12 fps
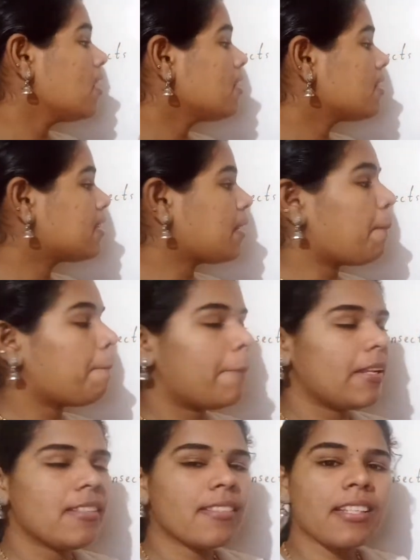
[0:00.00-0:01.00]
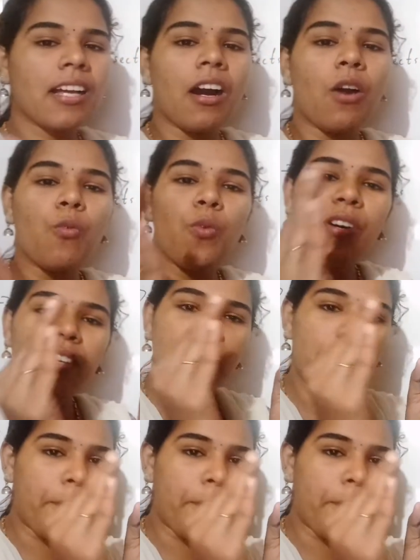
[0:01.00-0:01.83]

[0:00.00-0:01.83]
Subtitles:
sepals cover the